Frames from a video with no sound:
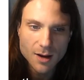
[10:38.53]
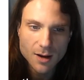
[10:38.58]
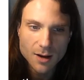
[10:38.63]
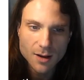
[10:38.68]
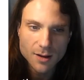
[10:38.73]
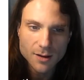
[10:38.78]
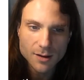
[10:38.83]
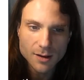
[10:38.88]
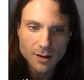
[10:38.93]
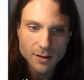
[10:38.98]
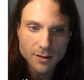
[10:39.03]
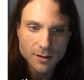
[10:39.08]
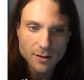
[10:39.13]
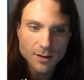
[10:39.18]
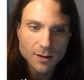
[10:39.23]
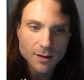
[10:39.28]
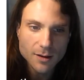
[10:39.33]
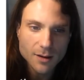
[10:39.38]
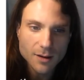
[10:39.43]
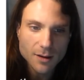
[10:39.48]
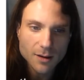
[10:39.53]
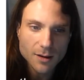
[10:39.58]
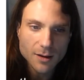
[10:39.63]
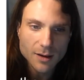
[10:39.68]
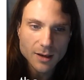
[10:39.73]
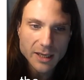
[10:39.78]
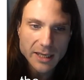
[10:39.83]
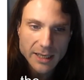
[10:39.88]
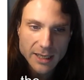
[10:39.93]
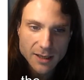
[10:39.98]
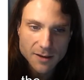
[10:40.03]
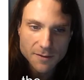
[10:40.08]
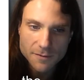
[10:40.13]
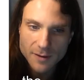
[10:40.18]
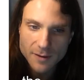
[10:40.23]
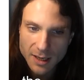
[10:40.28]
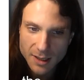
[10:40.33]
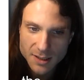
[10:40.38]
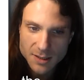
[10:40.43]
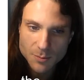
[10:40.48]
Then, if
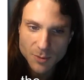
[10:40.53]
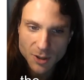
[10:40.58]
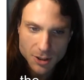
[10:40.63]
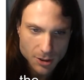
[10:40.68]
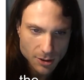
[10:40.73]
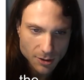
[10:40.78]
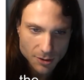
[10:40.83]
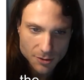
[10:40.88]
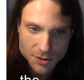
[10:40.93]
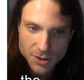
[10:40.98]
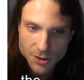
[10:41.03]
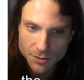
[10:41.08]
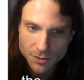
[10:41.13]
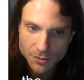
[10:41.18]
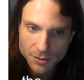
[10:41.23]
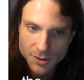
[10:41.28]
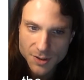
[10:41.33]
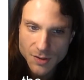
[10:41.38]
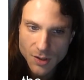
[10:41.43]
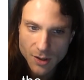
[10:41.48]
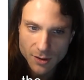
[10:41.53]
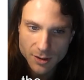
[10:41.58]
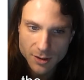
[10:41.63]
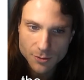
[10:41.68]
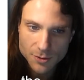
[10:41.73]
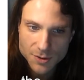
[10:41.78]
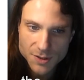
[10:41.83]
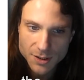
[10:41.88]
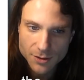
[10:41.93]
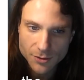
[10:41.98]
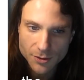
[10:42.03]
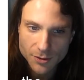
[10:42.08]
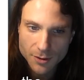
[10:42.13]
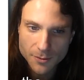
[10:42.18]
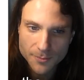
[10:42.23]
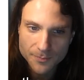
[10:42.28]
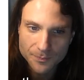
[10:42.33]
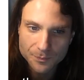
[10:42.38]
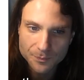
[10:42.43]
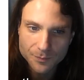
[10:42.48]
x modulo 2 does not equal 0,
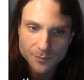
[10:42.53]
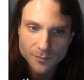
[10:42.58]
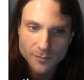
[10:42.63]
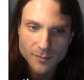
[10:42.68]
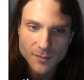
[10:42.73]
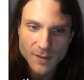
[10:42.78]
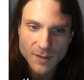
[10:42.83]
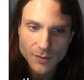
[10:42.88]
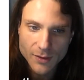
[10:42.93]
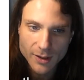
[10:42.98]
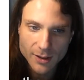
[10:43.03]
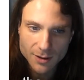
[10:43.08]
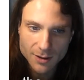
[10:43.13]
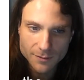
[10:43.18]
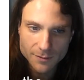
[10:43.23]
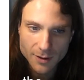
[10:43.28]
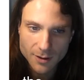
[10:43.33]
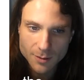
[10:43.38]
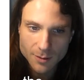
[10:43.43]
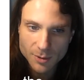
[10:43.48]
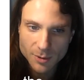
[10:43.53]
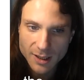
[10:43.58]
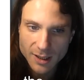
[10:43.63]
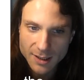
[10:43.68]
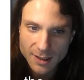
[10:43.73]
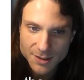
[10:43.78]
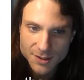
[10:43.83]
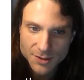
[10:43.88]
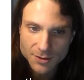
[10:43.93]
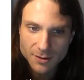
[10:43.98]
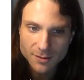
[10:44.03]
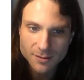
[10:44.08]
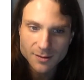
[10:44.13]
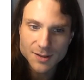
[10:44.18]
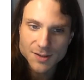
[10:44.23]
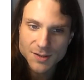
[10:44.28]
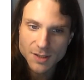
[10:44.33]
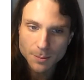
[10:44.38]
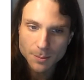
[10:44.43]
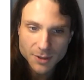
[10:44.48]
then our variable answer is
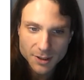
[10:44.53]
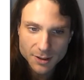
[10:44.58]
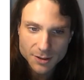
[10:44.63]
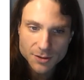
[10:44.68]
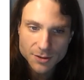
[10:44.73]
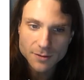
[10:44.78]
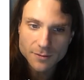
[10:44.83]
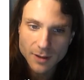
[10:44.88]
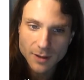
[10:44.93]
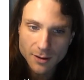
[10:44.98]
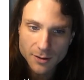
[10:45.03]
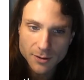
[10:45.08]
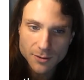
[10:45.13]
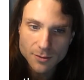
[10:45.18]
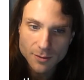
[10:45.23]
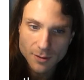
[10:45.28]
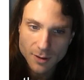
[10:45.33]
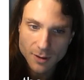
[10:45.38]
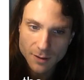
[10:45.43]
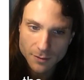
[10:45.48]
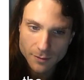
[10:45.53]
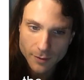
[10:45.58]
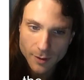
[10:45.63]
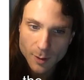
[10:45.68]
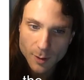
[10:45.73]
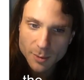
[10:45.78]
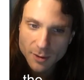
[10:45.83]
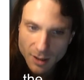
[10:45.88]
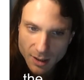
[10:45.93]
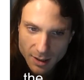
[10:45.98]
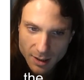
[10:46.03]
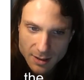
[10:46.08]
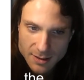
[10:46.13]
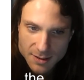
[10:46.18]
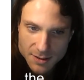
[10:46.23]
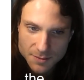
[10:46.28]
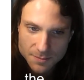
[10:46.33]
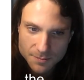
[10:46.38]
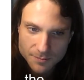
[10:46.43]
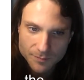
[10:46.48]
updated to the value of our variable x.
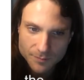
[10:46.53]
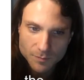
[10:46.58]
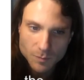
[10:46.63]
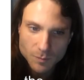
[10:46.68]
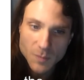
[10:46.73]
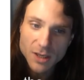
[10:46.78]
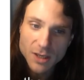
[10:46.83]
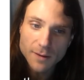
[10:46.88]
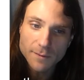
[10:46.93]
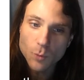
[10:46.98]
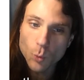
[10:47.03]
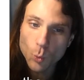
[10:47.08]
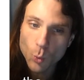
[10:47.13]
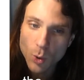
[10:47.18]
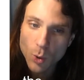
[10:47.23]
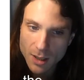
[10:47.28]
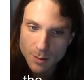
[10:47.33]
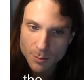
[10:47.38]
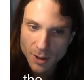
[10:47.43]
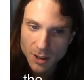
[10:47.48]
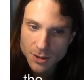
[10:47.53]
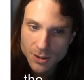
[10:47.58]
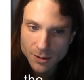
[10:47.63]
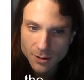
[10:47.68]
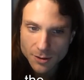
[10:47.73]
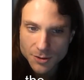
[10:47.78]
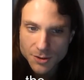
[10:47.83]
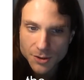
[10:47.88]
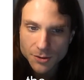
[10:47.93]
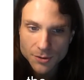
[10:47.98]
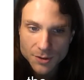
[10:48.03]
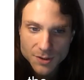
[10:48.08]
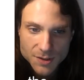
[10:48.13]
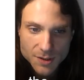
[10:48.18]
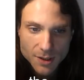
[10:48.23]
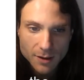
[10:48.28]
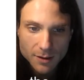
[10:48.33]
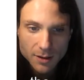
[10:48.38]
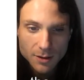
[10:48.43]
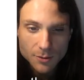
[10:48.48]
If y modulo 2 does
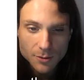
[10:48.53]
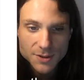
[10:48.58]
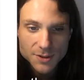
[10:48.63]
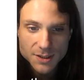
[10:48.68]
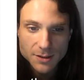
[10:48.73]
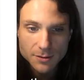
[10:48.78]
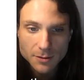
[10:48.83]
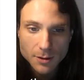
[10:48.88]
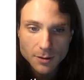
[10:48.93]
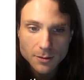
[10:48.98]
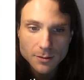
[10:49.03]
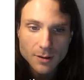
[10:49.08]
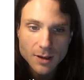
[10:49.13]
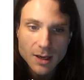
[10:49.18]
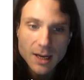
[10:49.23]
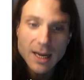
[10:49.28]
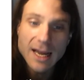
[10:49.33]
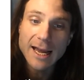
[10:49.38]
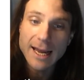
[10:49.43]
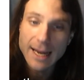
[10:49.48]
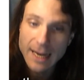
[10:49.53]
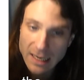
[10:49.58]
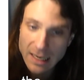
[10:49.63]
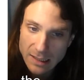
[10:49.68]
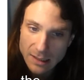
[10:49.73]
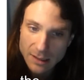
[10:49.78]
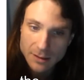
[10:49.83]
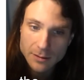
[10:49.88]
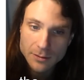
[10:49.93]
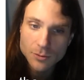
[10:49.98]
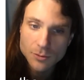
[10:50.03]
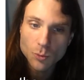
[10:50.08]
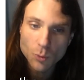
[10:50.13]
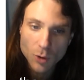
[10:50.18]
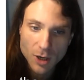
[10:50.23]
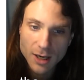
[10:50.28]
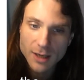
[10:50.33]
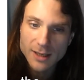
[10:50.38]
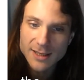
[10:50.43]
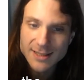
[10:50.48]
not equal 0, and y
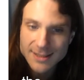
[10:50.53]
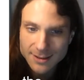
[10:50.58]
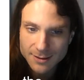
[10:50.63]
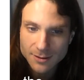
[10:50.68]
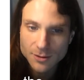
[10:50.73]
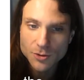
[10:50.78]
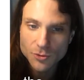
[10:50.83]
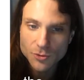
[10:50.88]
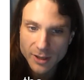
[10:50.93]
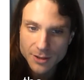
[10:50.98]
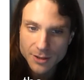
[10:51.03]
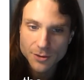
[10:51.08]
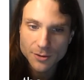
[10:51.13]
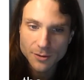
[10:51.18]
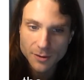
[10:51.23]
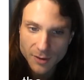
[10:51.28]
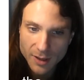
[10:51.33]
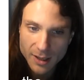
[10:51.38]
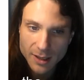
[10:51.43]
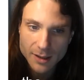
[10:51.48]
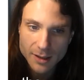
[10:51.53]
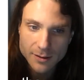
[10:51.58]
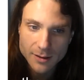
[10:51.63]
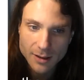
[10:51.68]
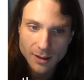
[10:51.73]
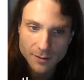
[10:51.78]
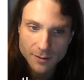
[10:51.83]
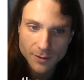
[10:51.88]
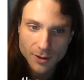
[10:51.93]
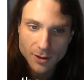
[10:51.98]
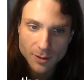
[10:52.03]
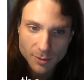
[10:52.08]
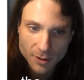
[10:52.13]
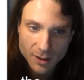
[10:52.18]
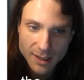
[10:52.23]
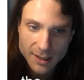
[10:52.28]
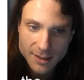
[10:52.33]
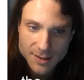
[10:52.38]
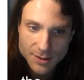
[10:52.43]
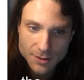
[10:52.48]
is greater than our variable
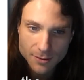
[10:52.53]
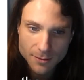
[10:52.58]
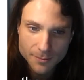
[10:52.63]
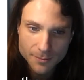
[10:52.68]
answer,